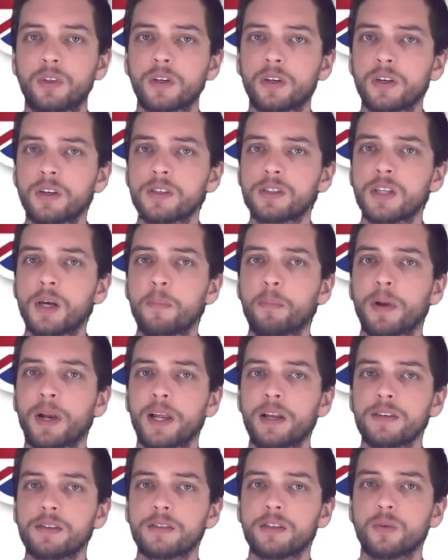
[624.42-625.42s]
Look at a sample
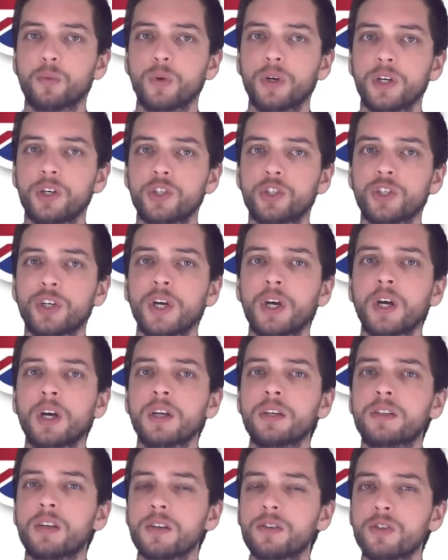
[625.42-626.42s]
answer which
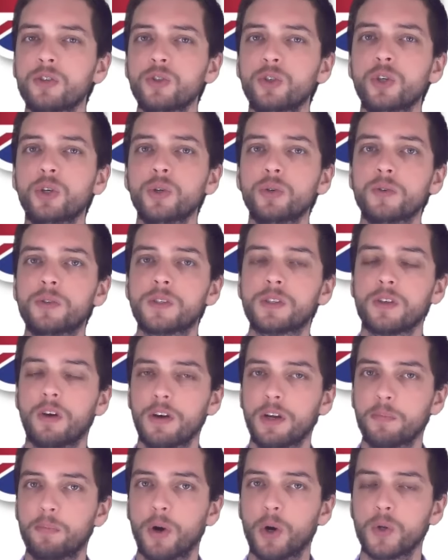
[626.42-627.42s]
doesn't use
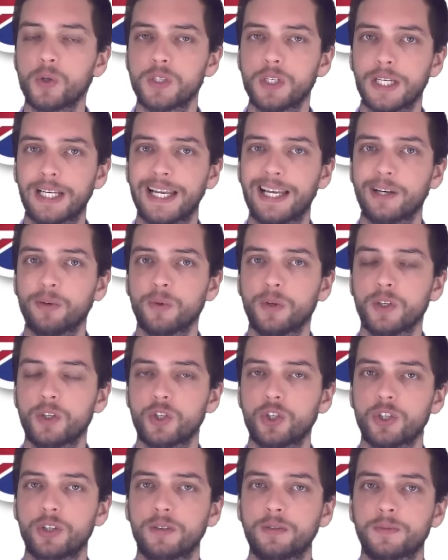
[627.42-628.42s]
signposting
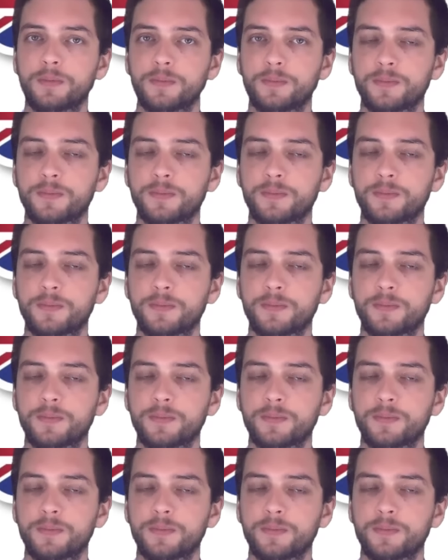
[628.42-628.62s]
language.